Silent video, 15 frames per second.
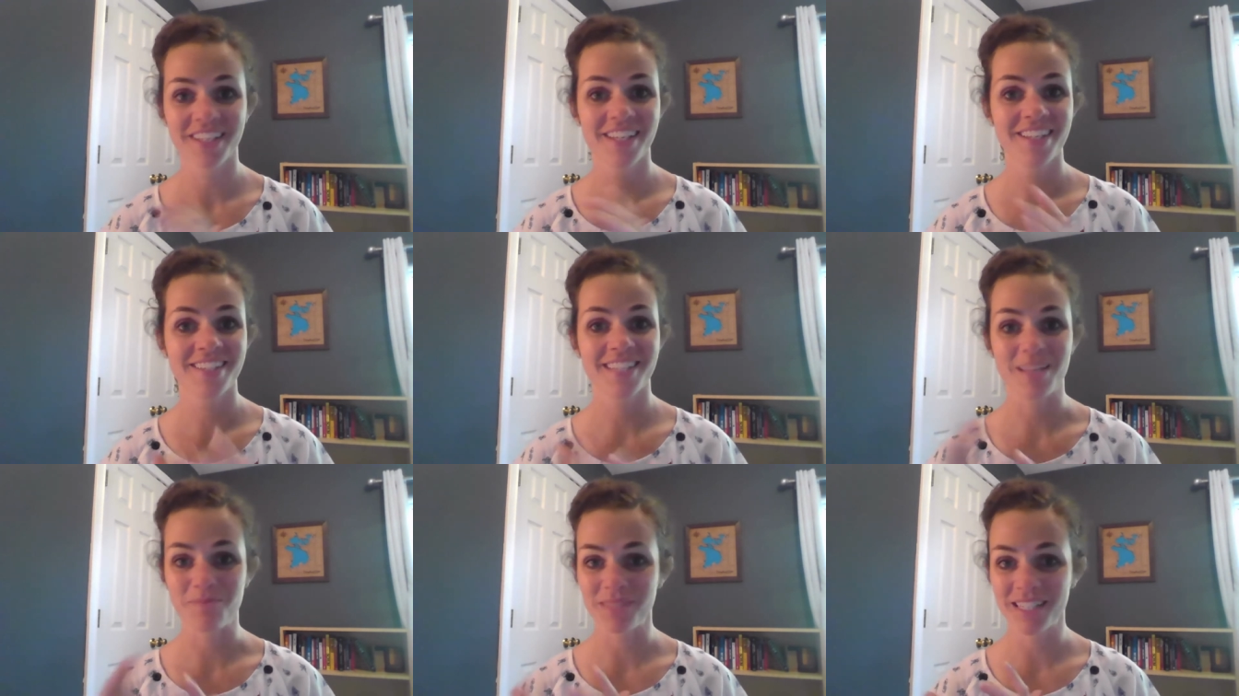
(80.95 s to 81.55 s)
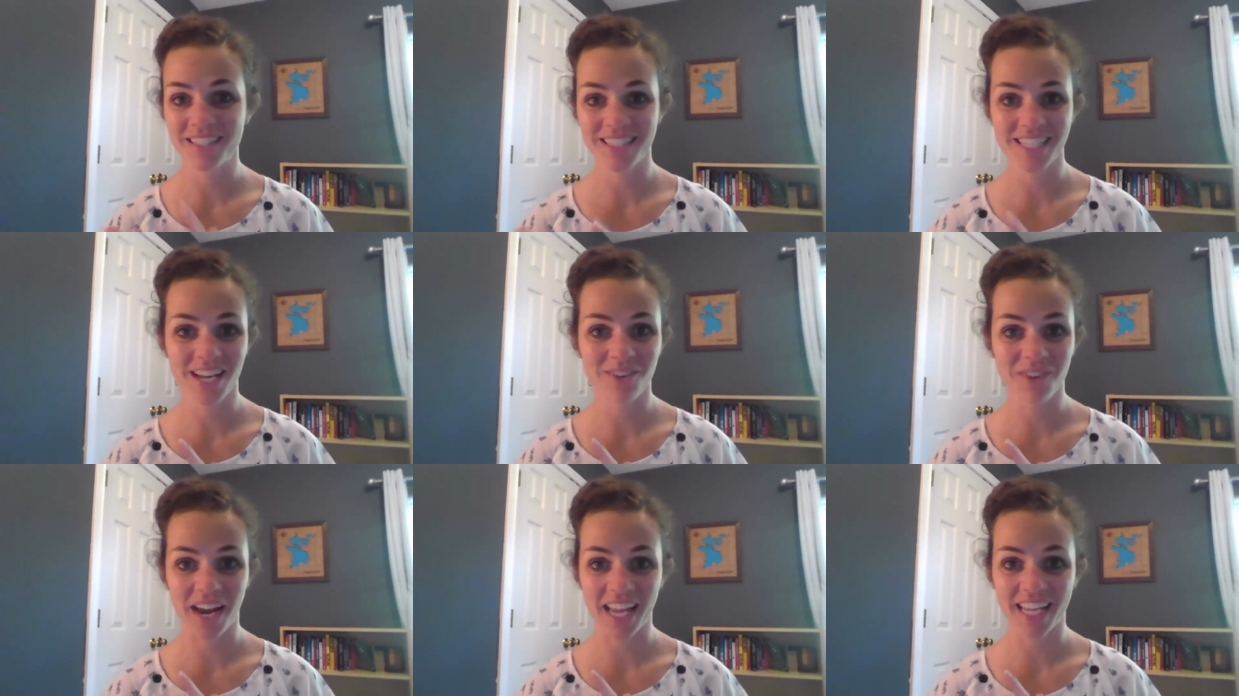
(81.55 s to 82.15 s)
something's not
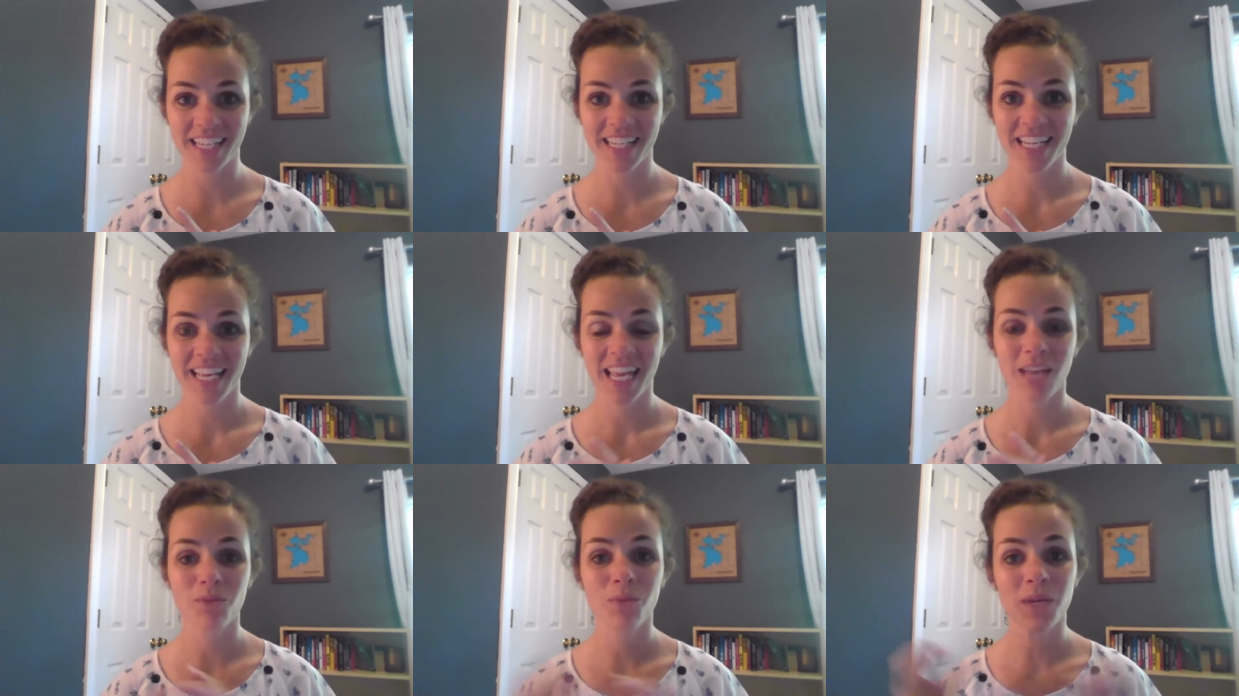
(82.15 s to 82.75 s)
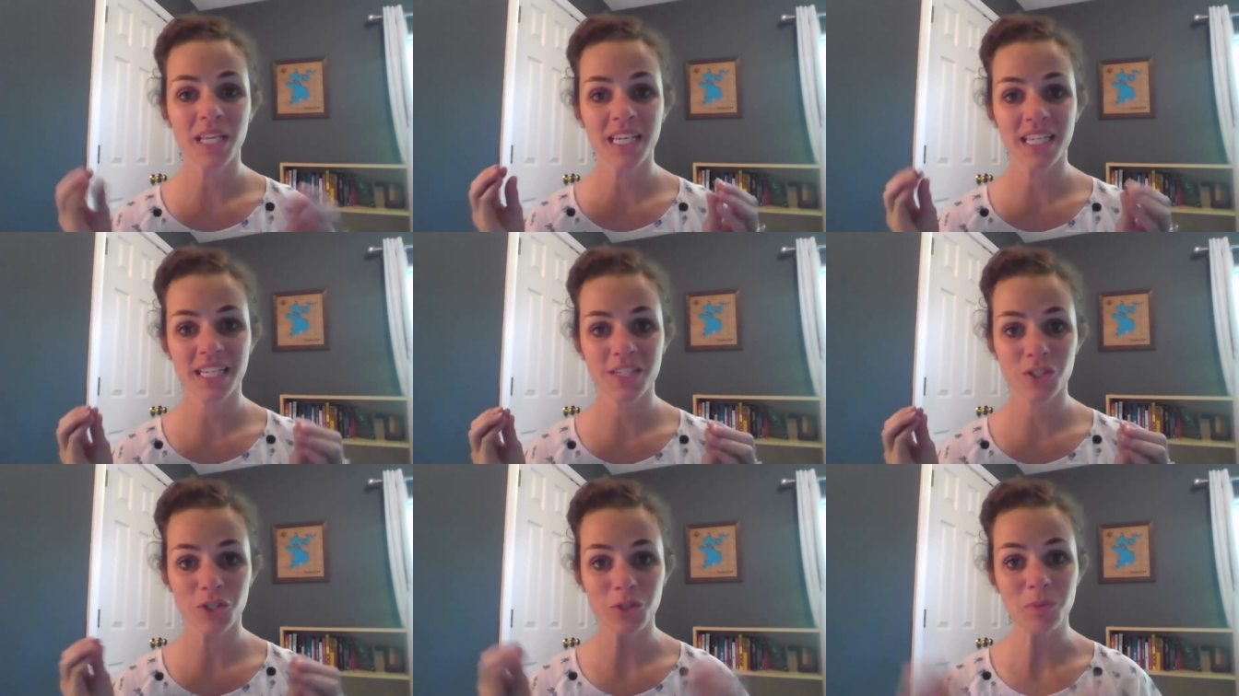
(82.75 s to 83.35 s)
right, and we need
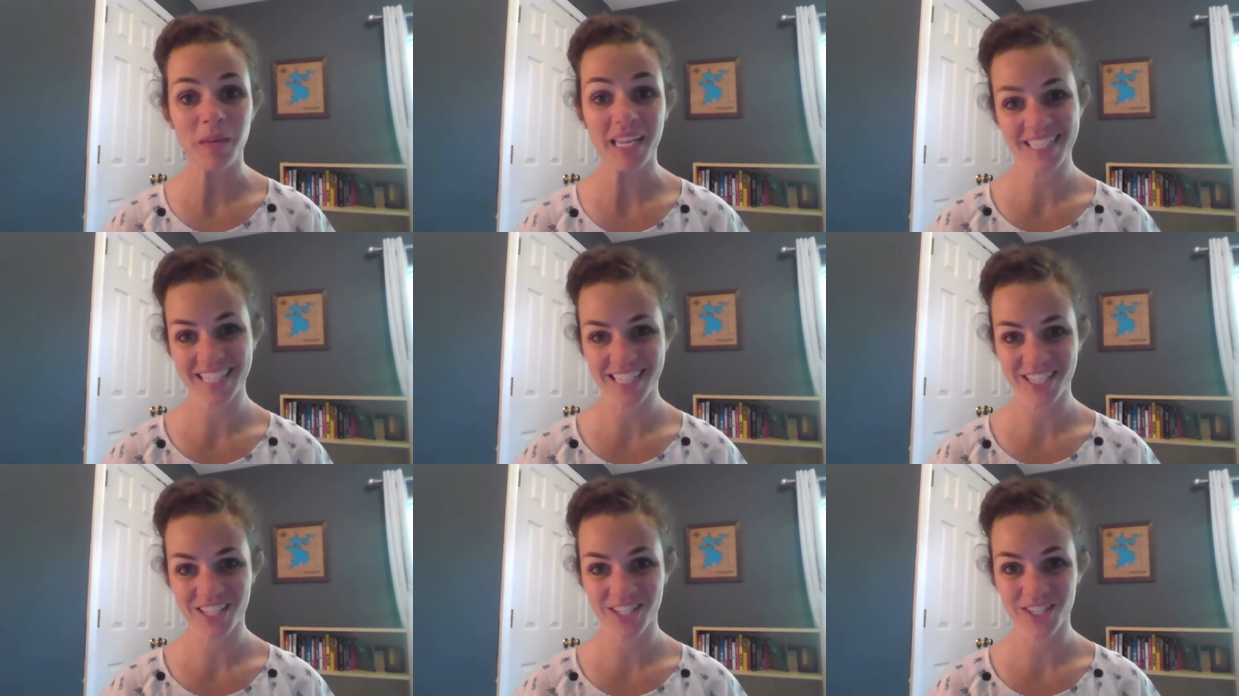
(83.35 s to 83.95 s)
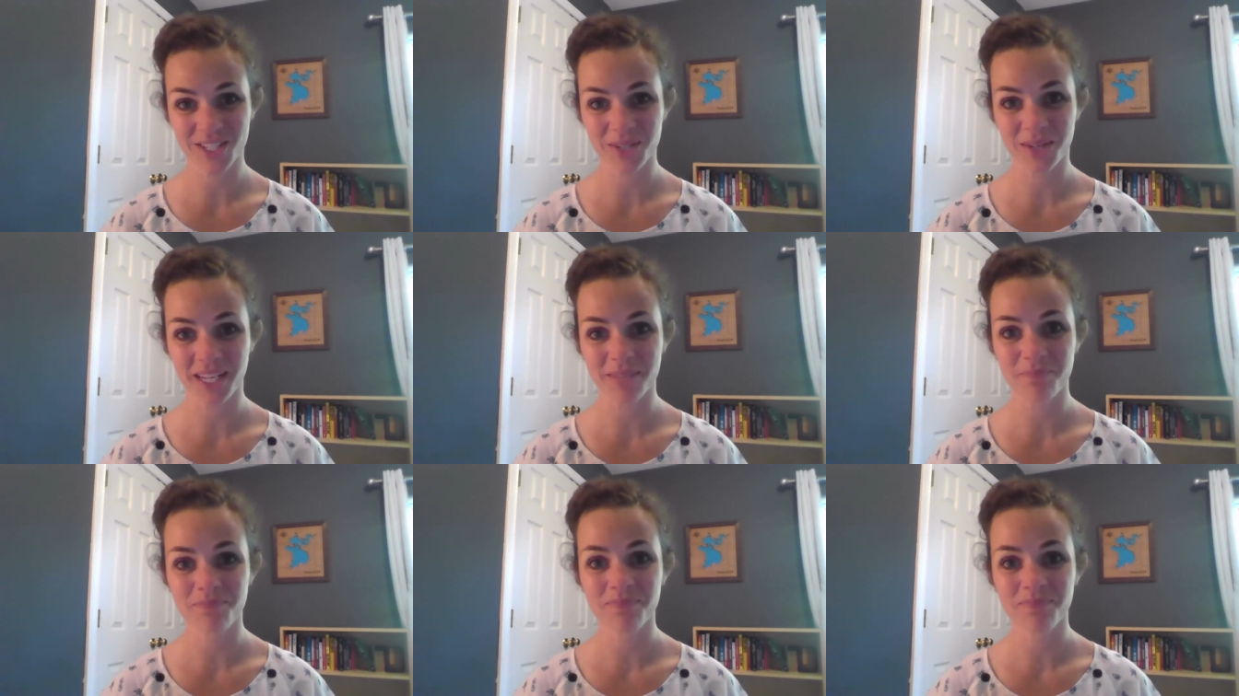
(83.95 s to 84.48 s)
to pay attention to it.